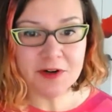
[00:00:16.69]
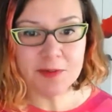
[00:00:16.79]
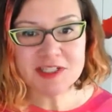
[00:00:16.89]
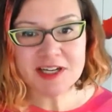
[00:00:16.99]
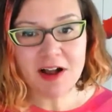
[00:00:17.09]

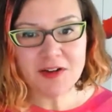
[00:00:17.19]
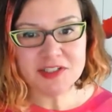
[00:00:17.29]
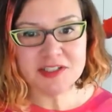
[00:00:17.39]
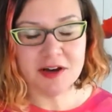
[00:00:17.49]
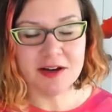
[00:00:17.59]
which I often
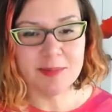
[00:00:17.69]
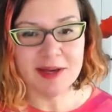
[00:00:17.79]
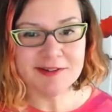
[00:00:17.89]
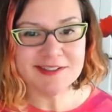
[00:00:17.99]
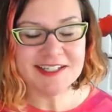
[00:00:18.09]
talk
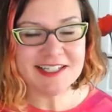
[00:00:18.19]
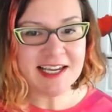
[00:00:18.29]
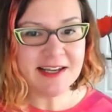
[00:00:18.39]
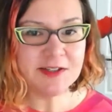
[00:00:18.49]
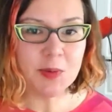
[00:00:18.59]
about.
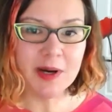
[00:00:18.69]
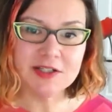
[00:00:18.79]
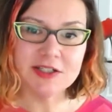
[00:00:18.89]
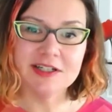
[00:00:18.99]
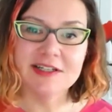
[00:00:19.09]
Today's
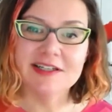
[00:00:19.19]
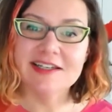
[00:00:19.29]
question